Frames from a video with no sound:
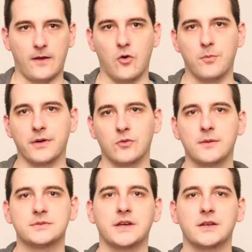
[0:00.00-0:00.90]
open
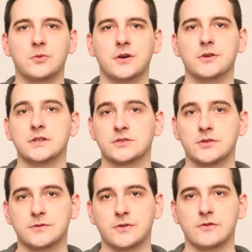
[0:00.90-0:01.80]
website where you can
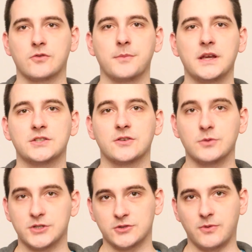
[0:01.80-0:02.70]
search for
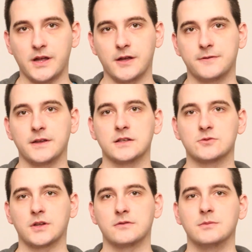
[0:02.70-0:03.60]
information, which is why I think
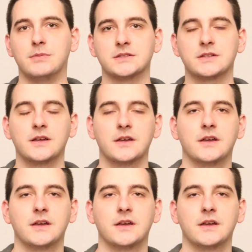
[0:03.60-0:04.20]
it's one of the best